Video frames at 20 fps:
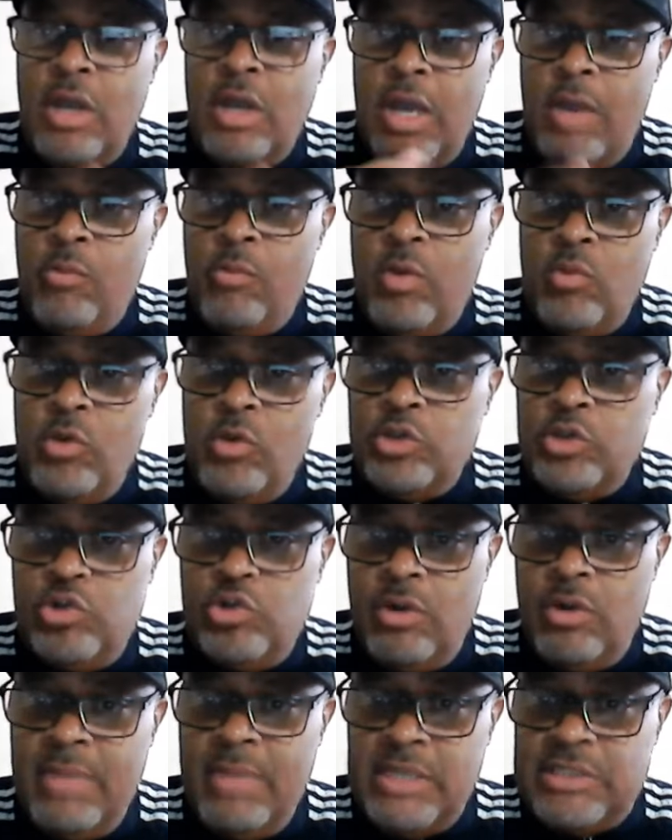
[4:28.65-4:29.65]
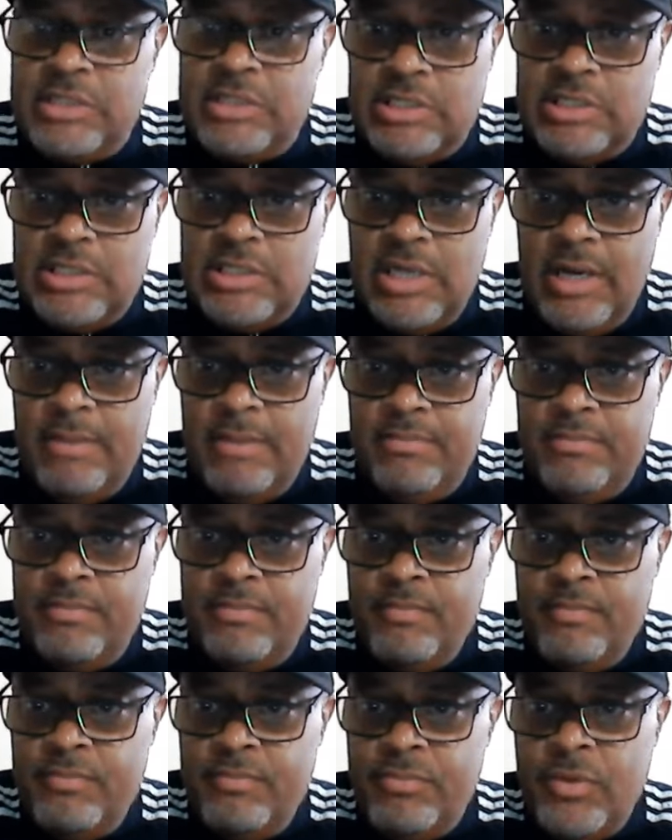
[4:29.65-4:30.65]
And we want you to mix this up
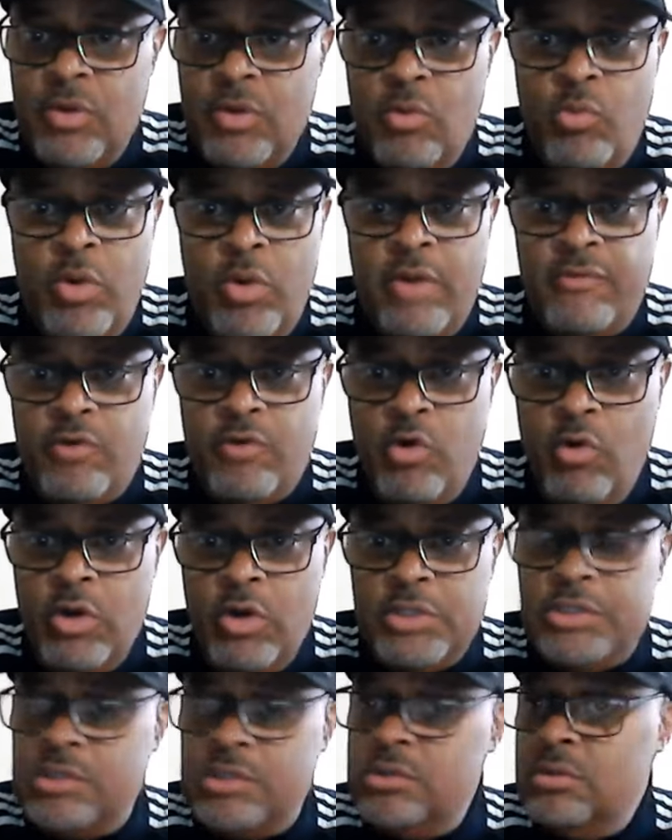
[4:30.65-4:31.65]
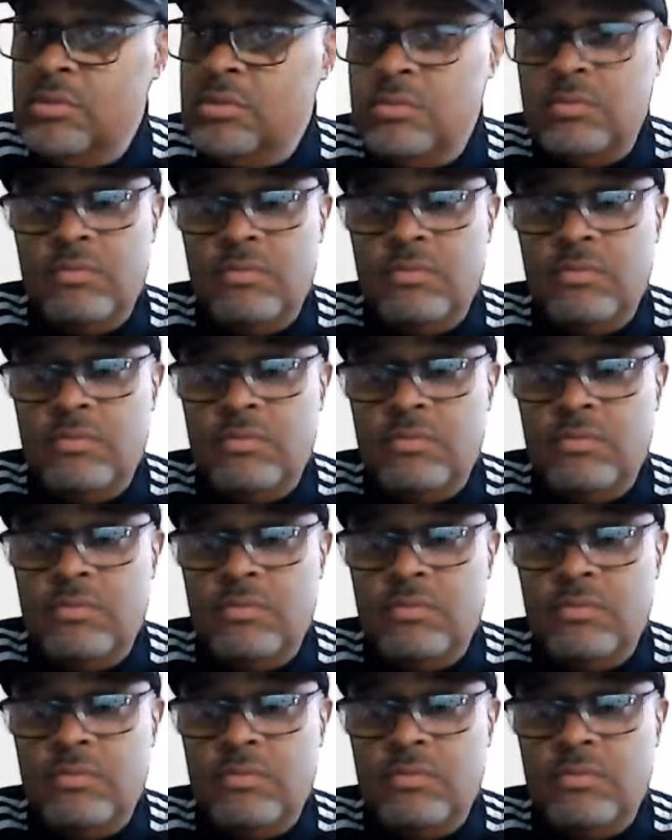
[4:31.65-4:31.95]
with, of course,